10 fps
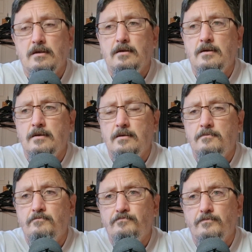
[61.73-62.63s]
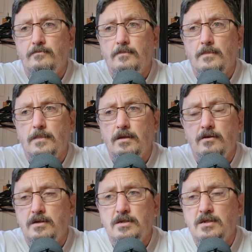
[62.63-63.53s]

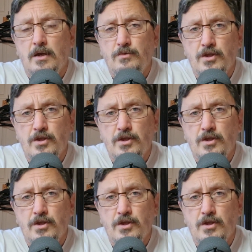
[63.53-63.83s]
It's the same with the